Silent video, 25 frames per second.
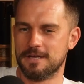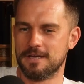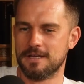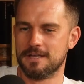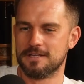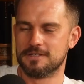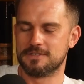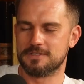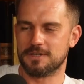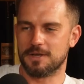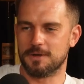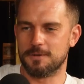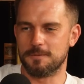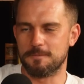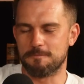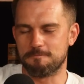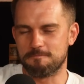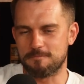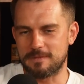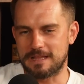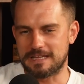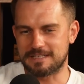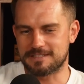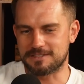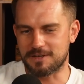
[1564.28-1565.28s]
So
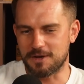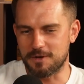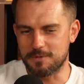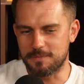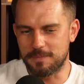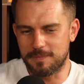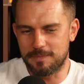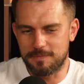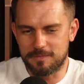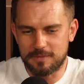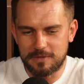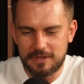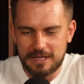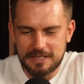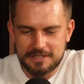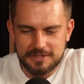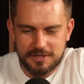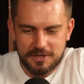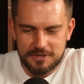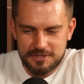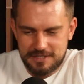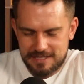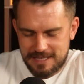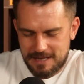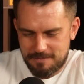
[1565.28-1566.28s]
let's go
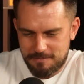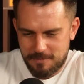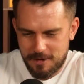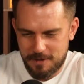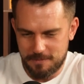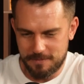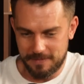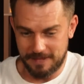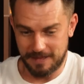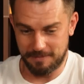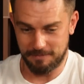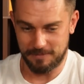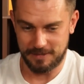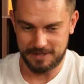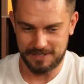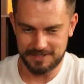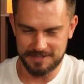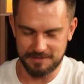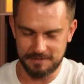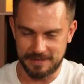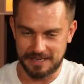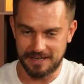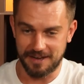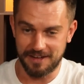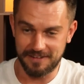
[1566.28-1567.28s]
to that moment then, because
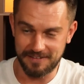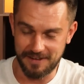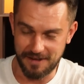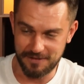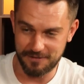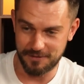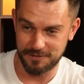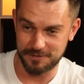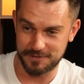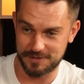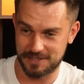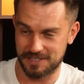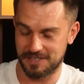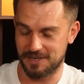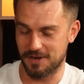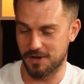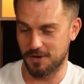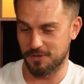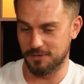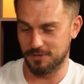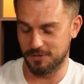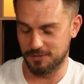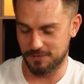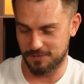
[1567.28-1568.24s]
I mean I've obviously known you